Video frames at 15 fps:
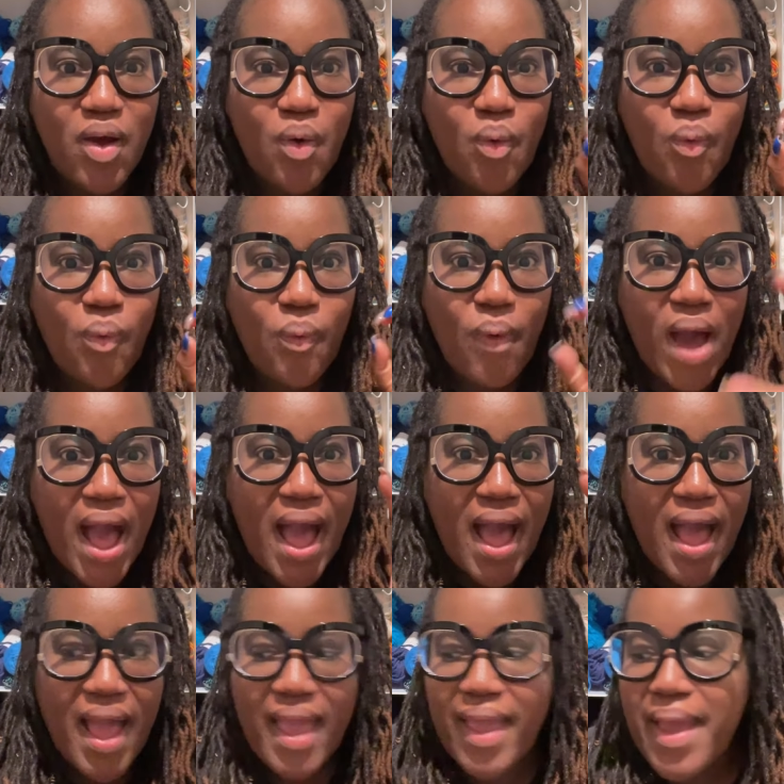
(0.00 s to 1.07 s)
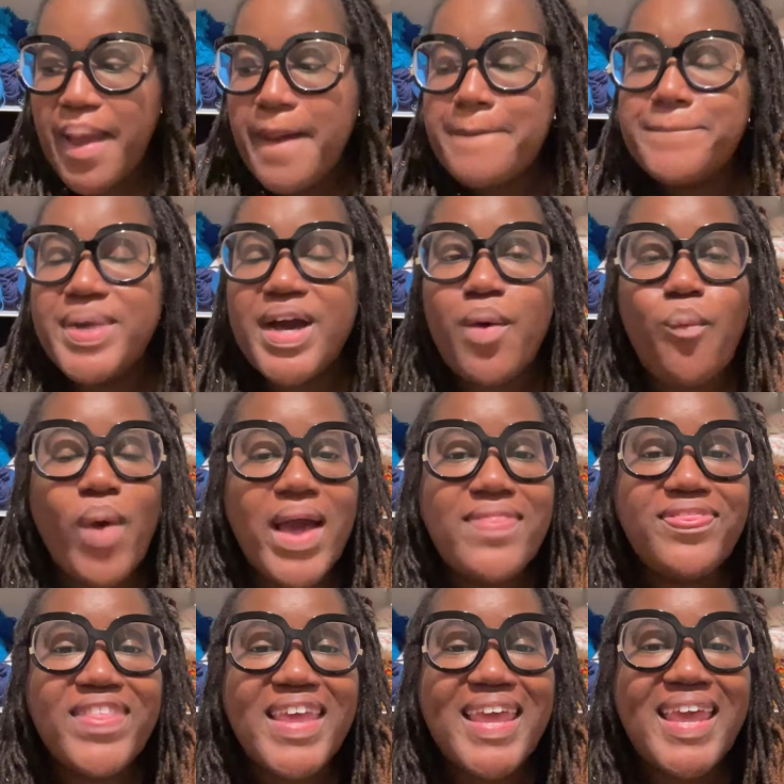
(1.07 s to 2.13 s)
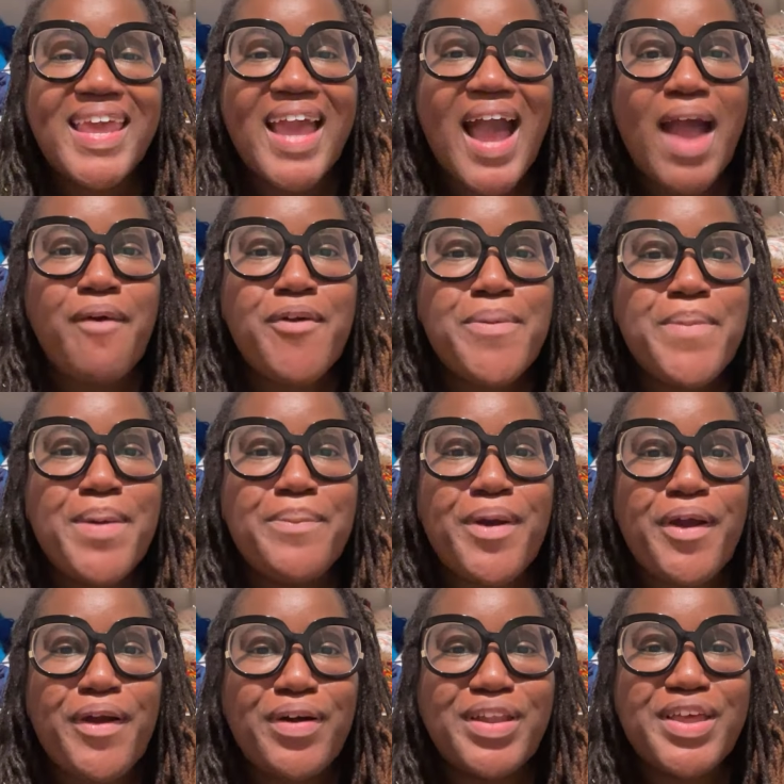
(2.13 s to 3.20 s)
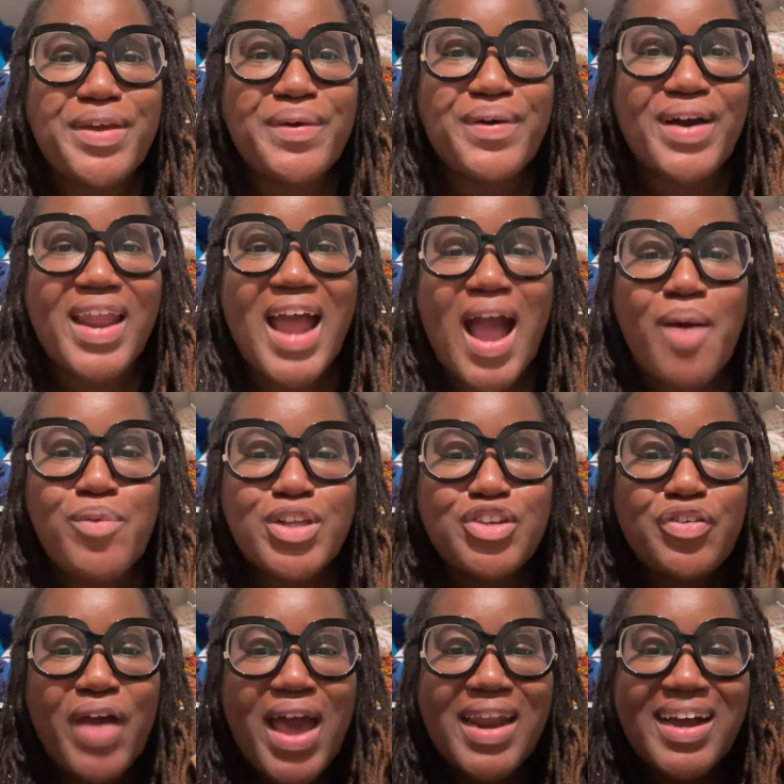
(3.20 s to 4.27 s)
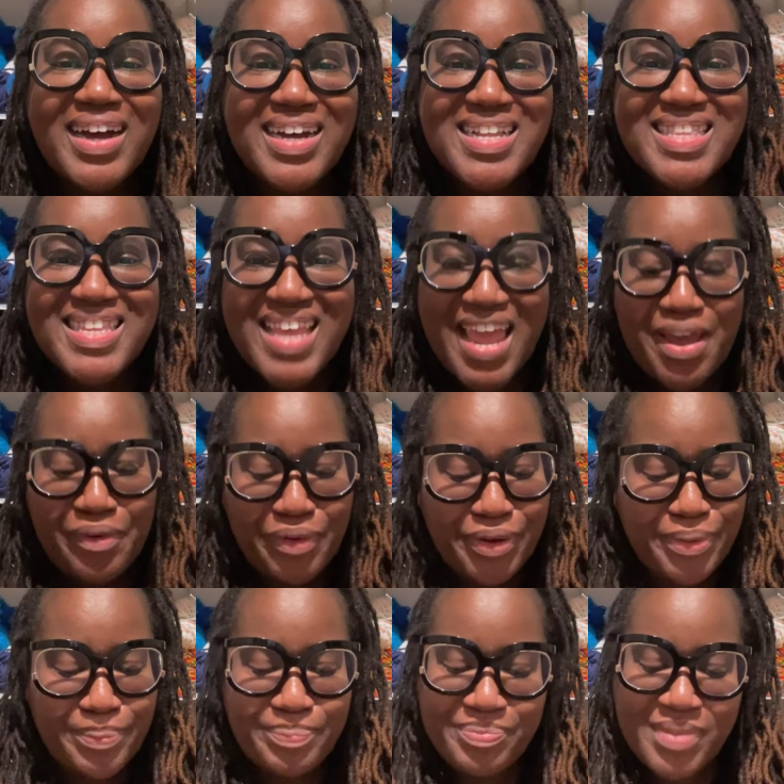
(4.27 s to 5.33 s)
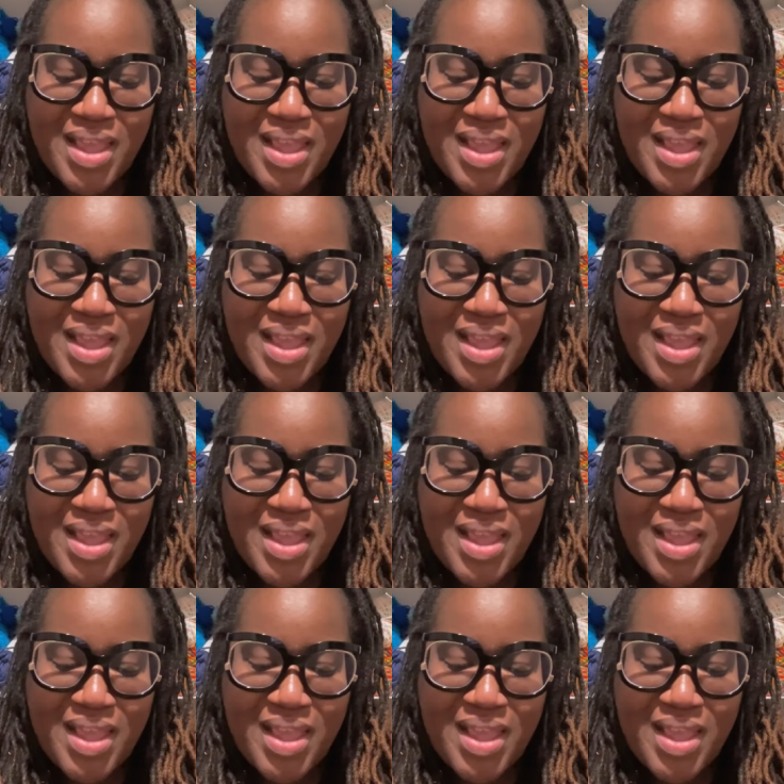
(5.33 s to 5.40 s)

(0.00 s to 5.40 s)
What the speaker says: why? But one thing I remember early on, I would try to untangle them.